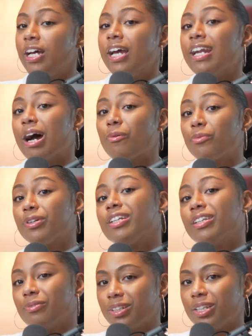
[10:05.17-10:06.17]
And I
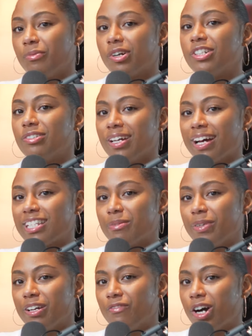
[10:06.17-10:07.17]
really, really want you guys to
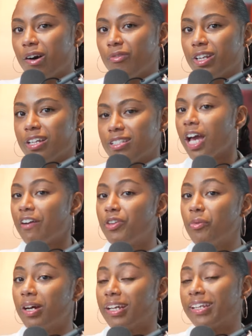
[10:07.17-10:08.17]
be involved with us. If
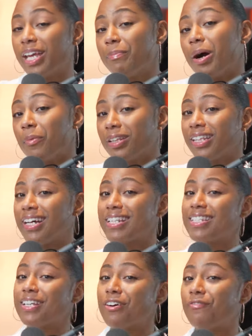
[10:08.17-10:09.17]
you want to keep up with
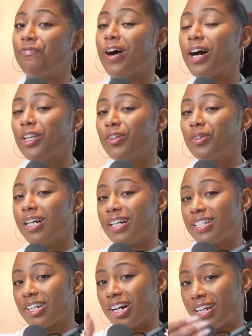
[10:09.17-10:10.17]
us, follow
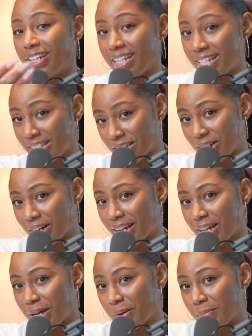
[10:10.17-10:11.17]
us on
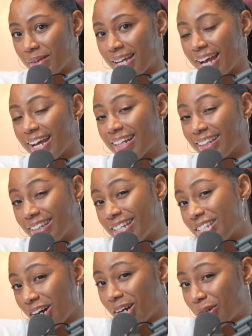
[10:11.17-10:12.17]
Instagram at
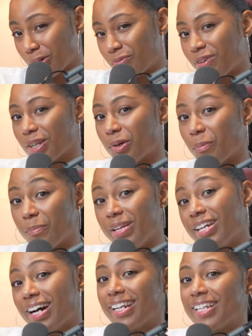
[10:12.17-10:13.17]
Alise Art Group. Follow
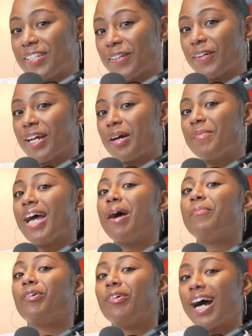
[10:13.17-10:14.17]
me on Instagram at
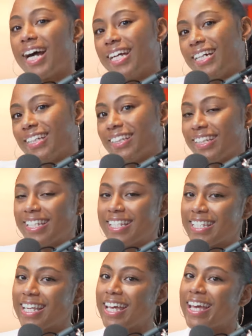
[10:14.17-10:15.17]
Moriah
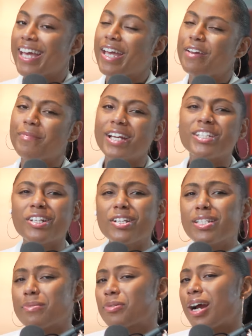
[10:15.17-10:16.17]
Alise. And make sure you
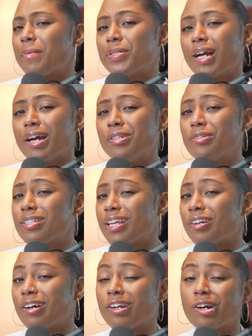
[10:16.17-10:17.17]
subscribe to our
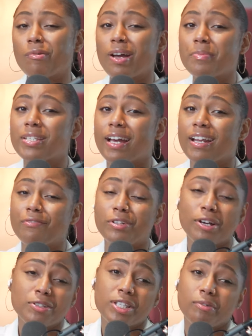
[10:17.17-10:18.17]
newsletter on our website. If you
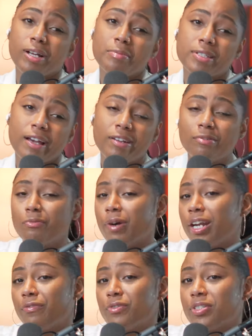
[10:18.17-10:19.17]
go to the website,
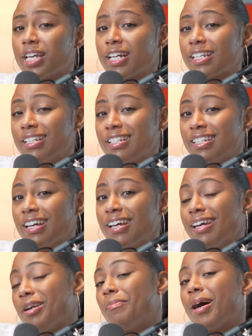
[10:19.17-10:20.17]
wait a few seconds,
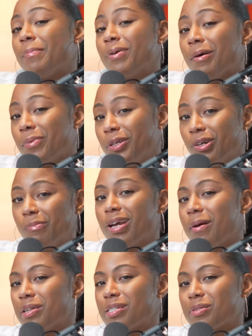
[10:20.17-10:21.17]
it'll pop up and you'll be
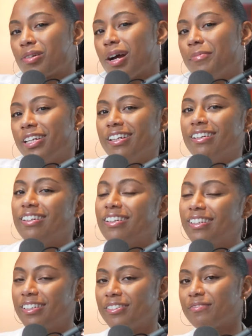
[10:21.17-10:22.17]
able to subscribe there.
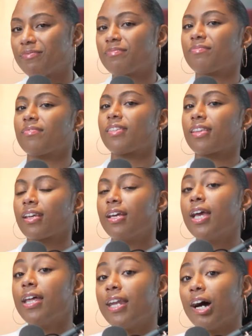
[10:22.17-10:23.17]

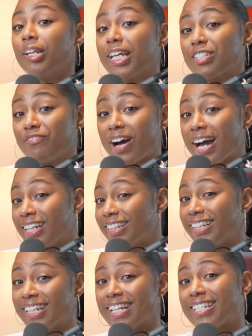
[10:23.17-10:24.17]
Now let's
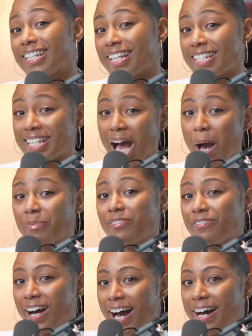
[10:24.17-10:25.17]
finally get to the top
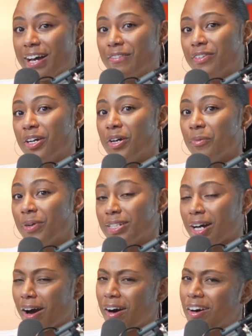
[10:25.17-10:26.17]
five, which
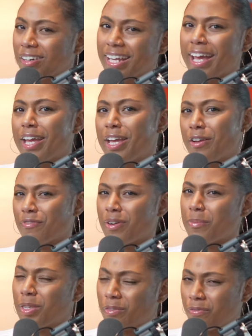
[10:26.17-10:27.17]
all came
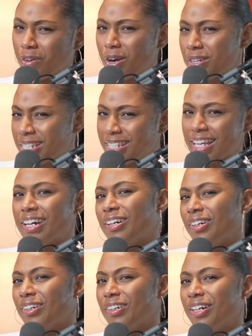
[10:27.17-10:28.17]
from the first
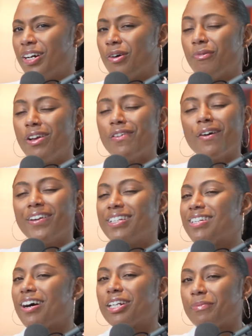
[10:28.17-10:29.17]
sale. We've already
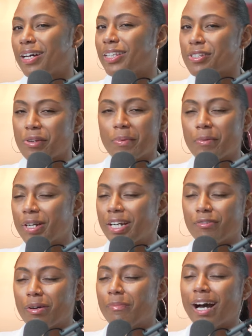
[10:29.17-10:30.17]
talked about this one, but we're going to
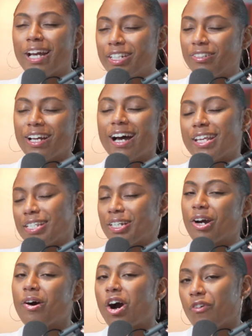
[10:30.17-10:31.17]
remind you guys and
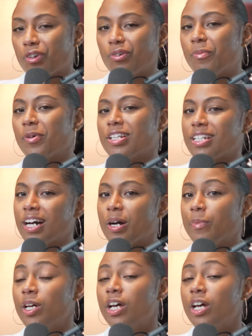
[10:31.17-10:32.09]
go over it one more time.